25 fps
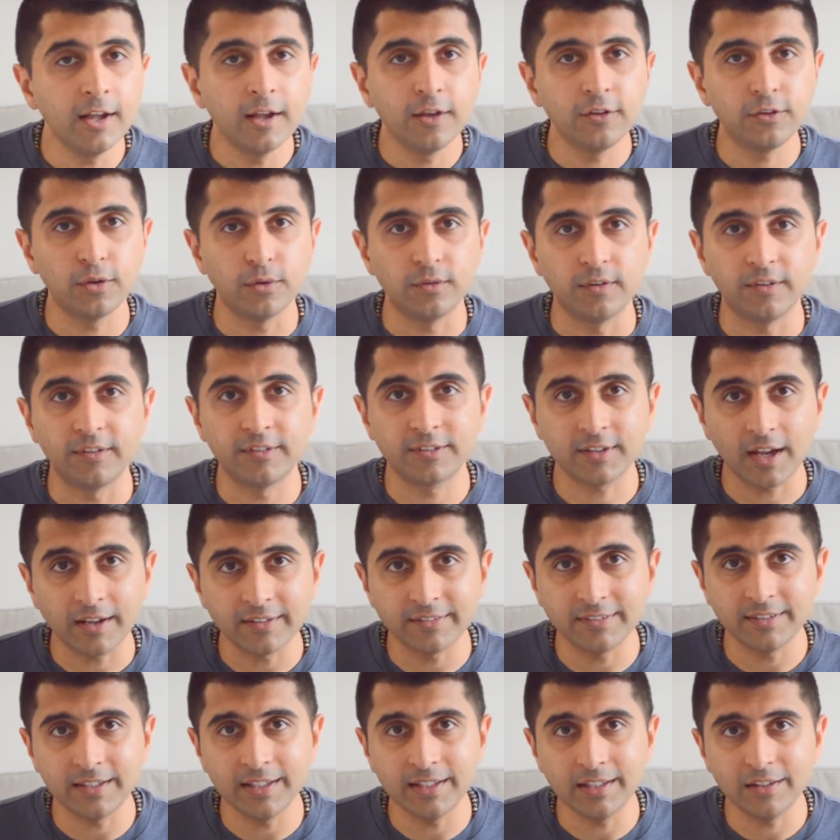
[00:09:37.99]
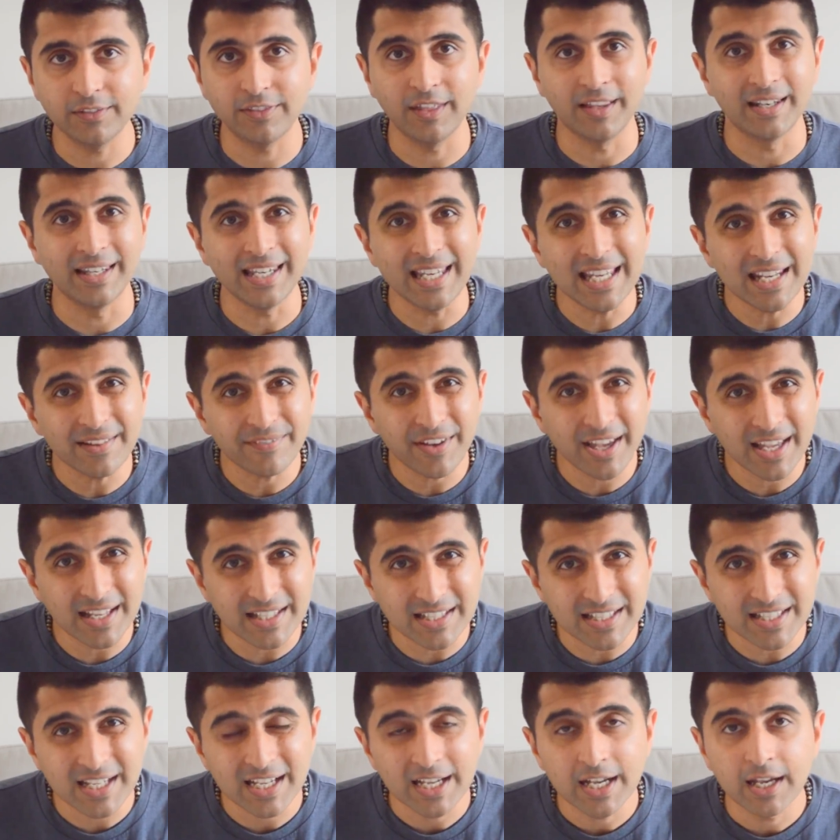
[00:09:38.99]
So discussing the need of
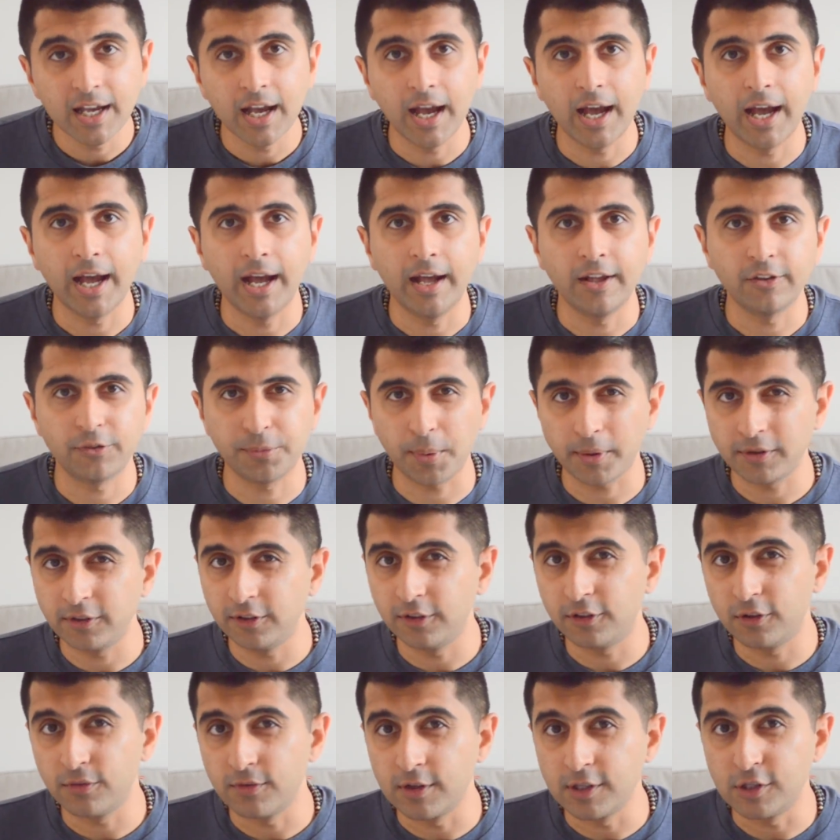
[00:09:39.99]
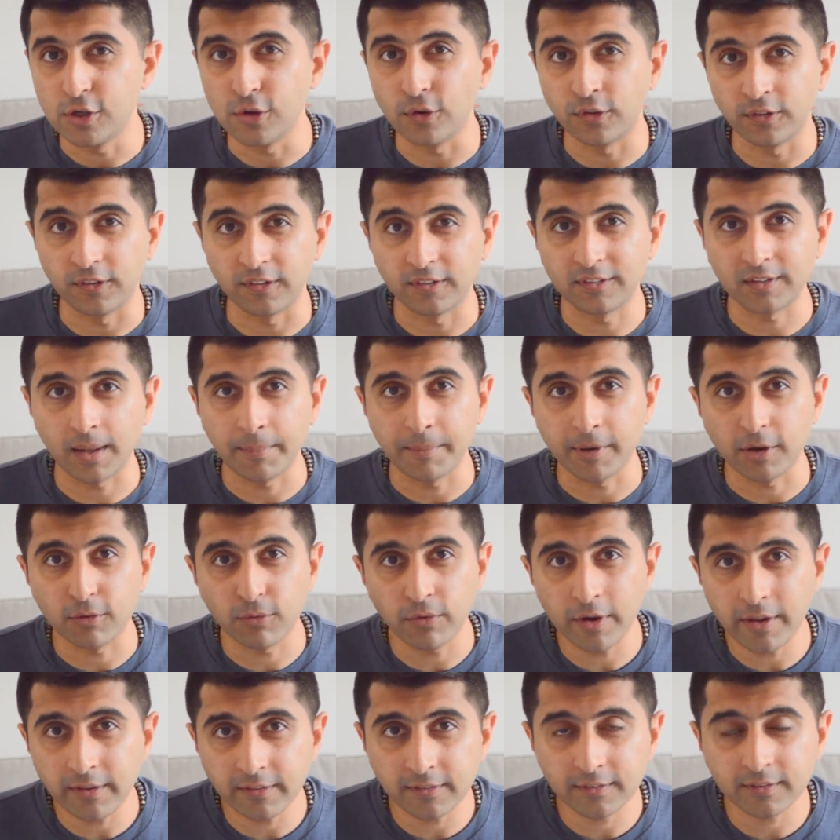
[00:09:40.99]
it, especially to reduce systemic
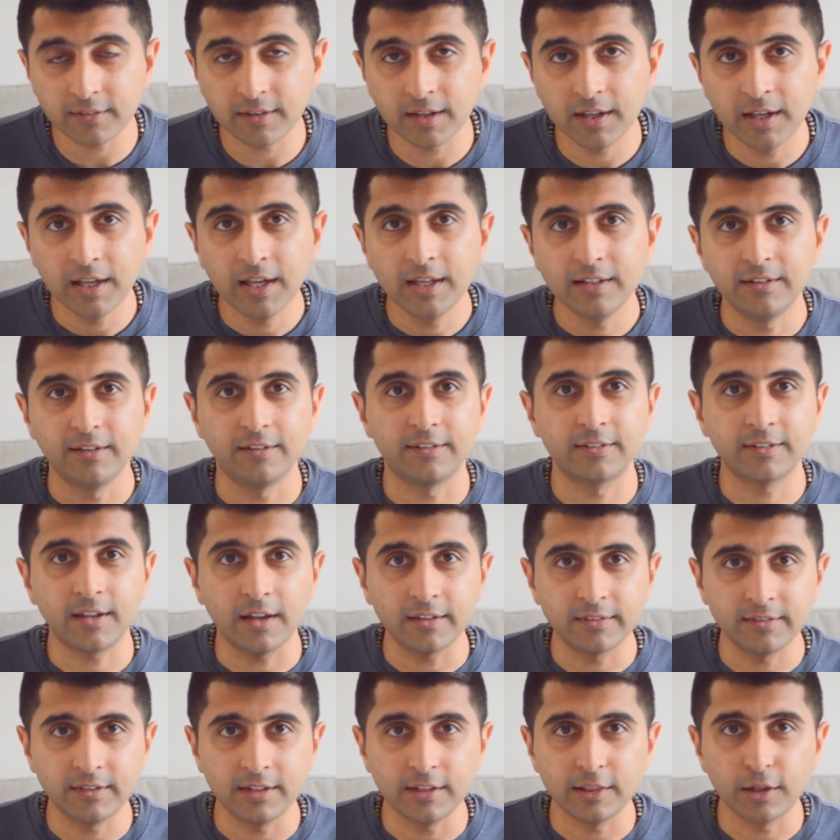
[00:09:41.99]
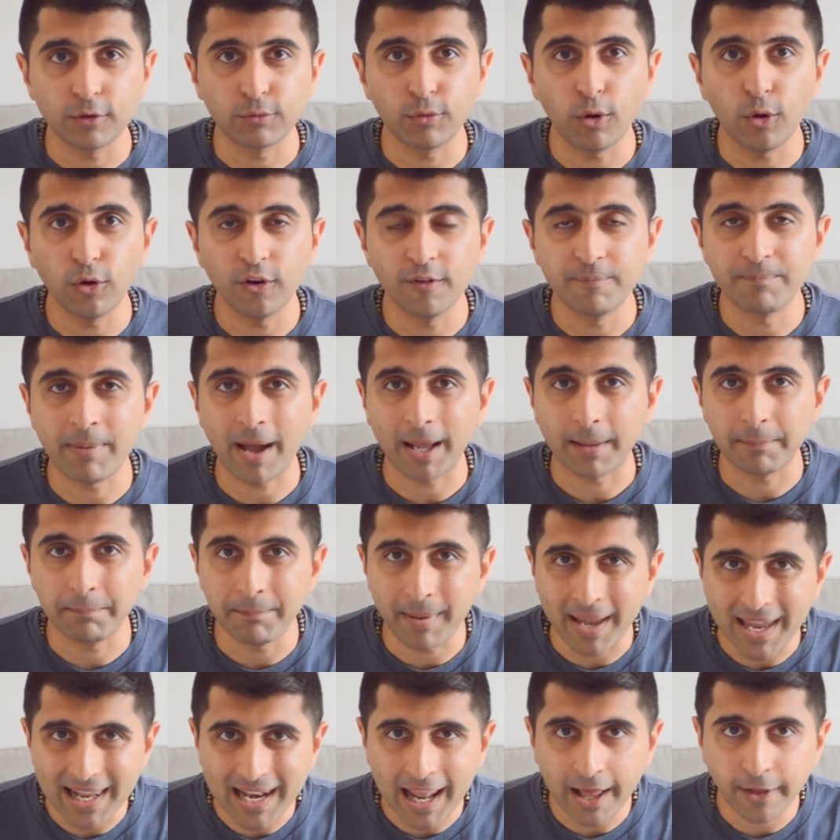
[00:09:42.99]
risk, discussing the role of bank
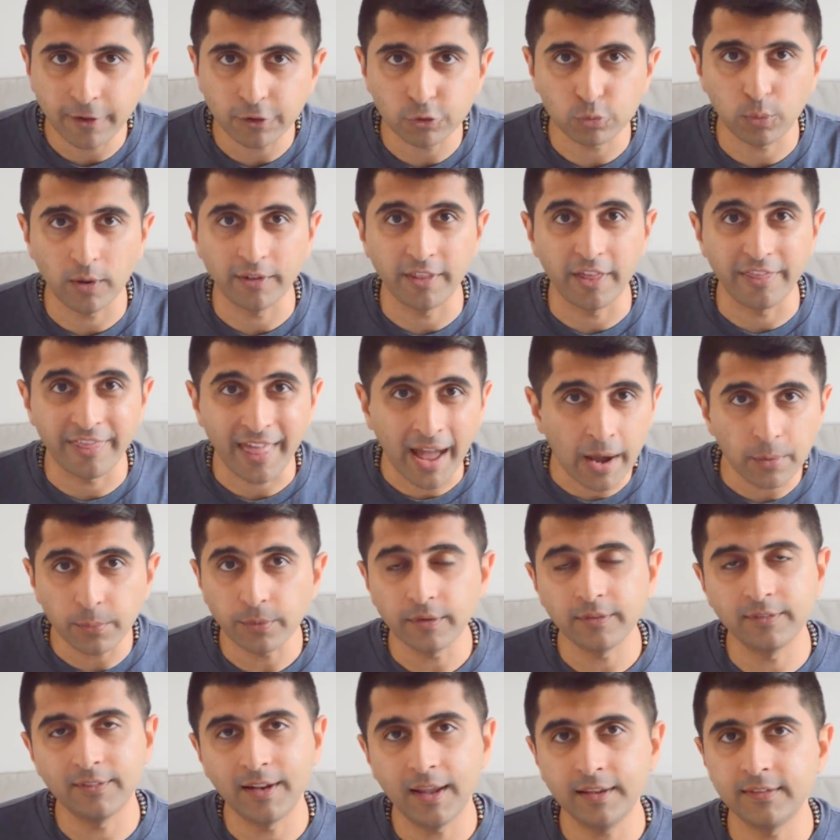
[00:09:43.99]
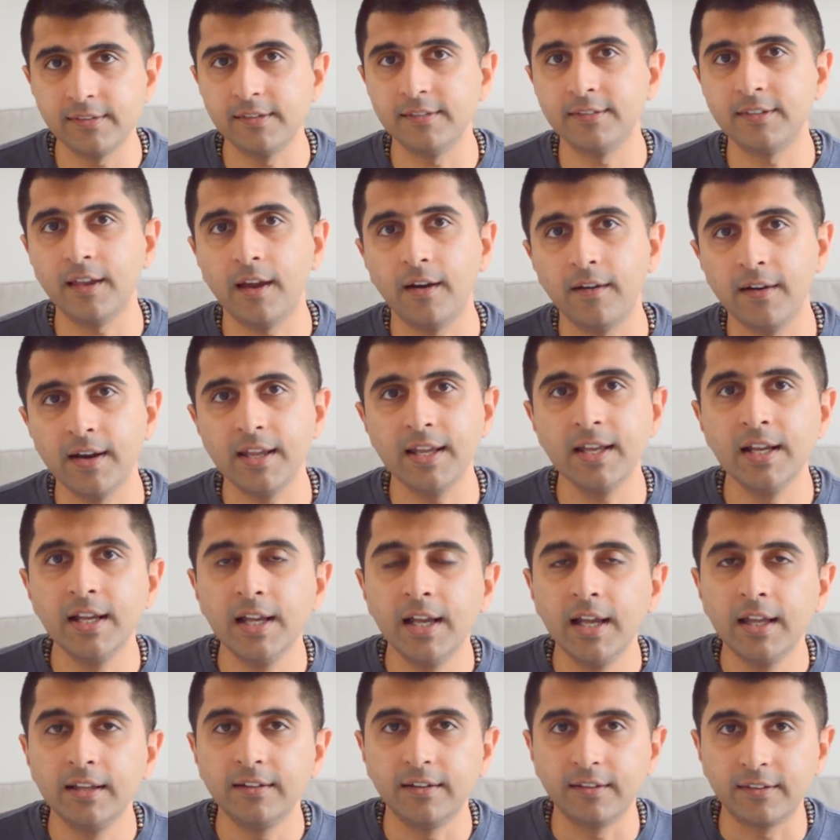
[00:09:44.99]
bailouts, whether that was necessary,
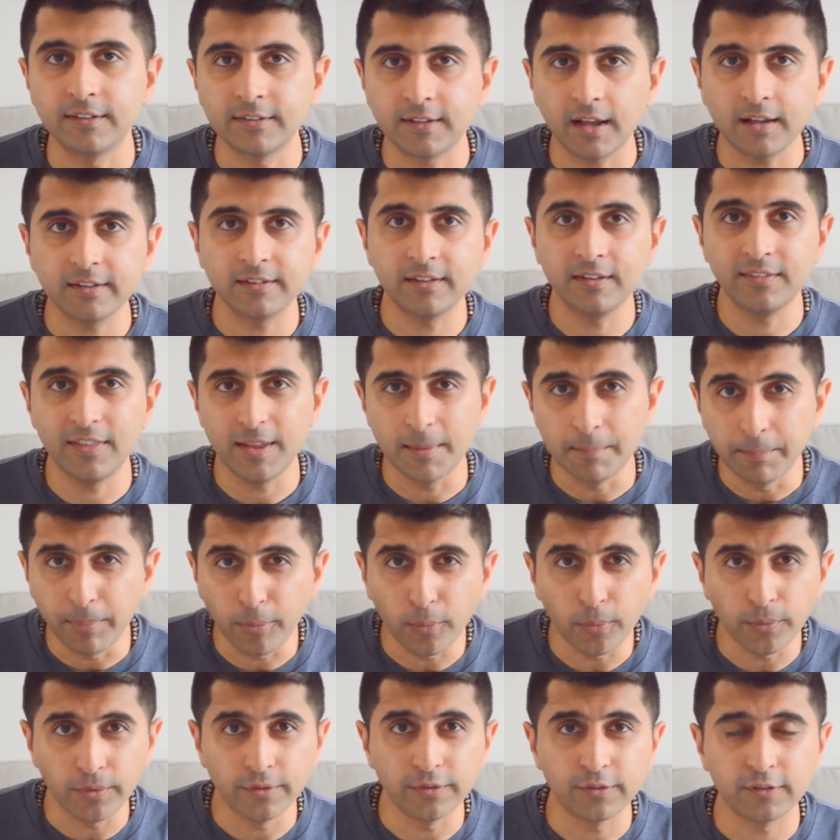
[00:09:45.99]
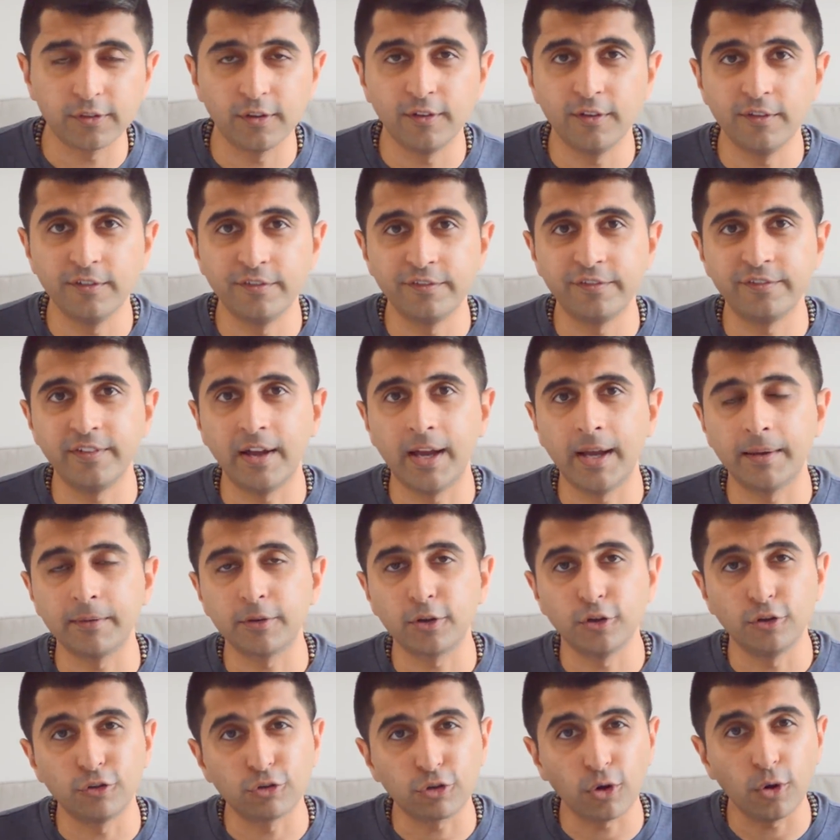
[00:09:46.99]
discussing the importance of
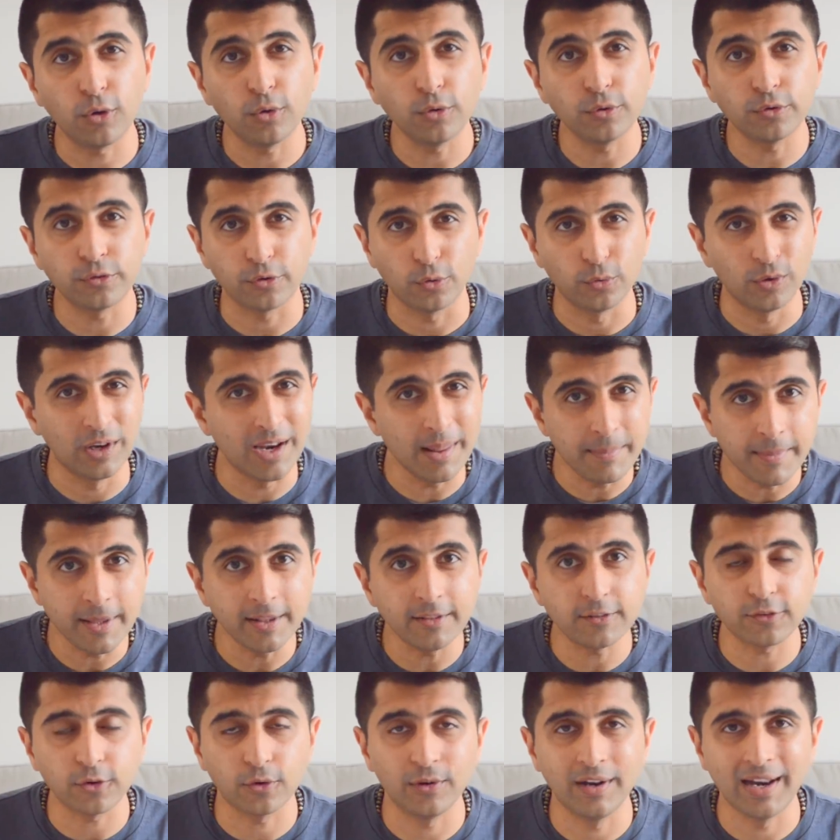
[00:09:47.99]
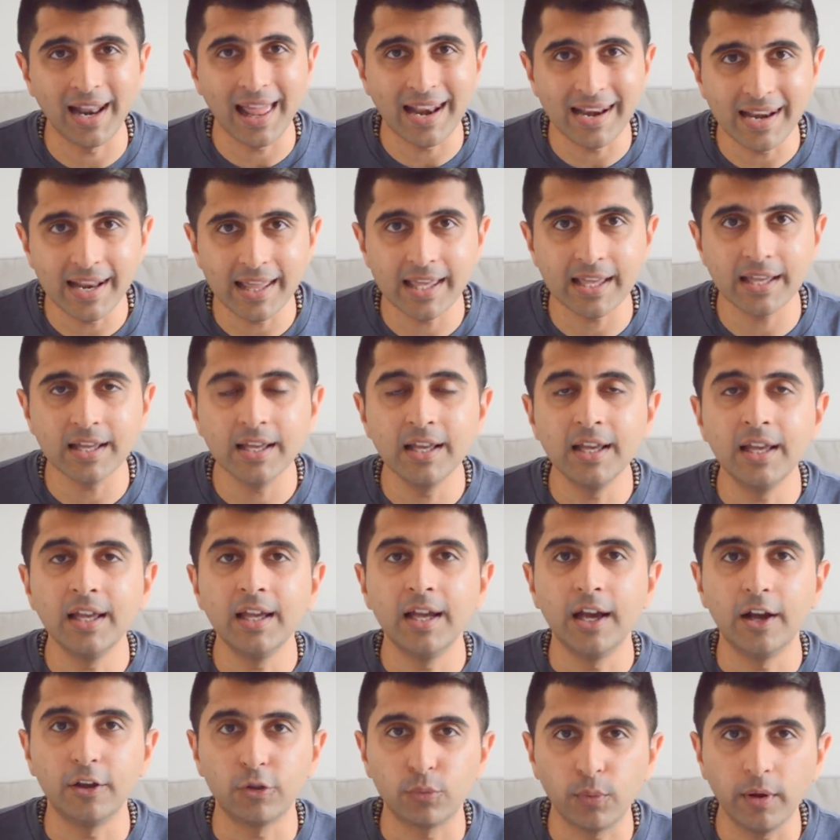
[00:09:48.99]
controls or limits on lending
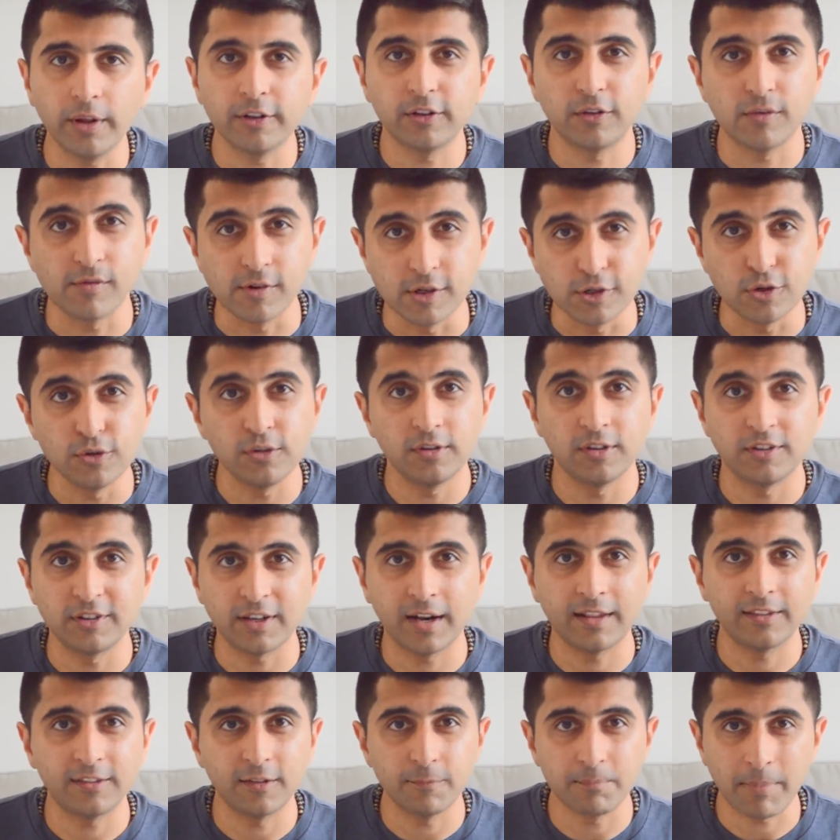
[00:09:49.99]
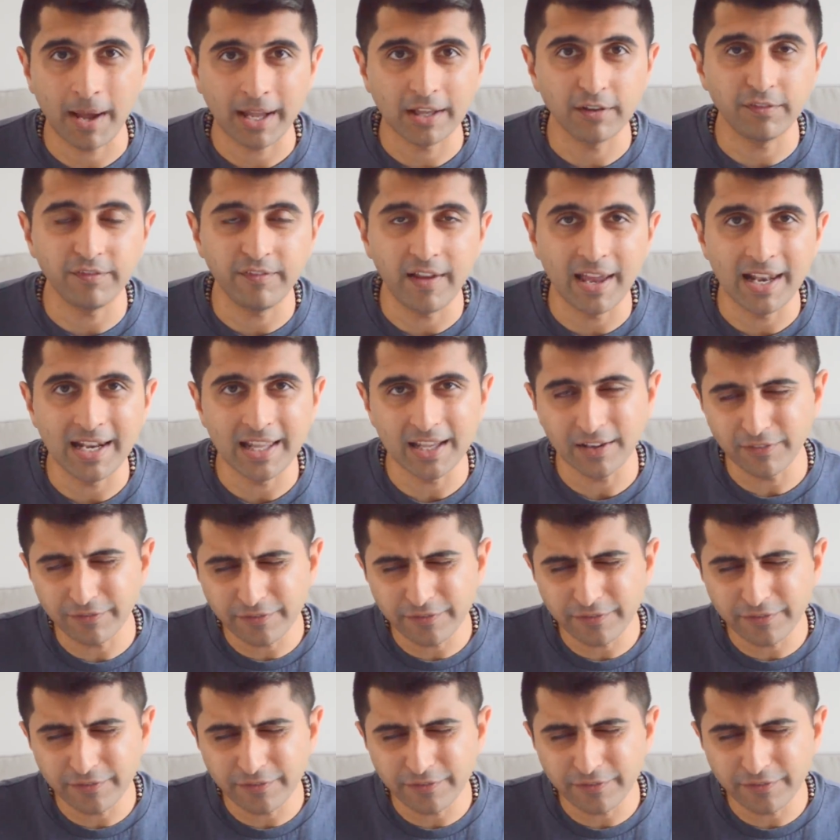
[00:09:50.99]
as well to reduce the chance of bank failure.